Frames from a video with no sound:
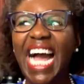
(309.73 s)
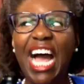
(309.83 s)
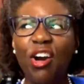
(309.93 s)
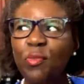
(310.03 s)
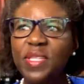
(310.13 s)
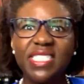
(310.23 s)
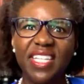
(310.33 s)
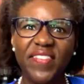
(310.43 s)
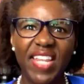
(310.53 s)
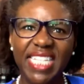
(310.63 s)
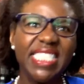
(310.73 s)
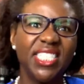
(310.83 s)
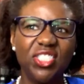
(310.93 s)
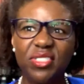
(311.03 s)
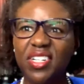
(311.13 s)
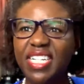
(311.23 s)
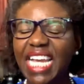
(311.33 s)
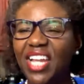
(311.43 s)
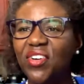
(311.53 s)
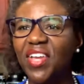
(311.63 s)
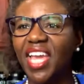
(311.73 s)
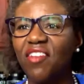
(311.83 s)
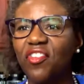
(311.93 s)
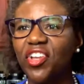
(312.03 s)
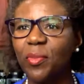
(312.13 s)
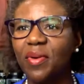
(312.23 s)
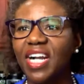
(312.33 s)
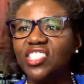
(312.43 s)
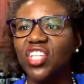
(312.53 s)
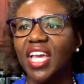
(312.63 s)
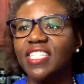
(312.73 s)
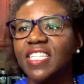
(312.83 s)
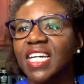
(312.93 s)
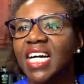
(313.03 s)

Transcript: I hope the stuff that I sent you turned out okay for your project.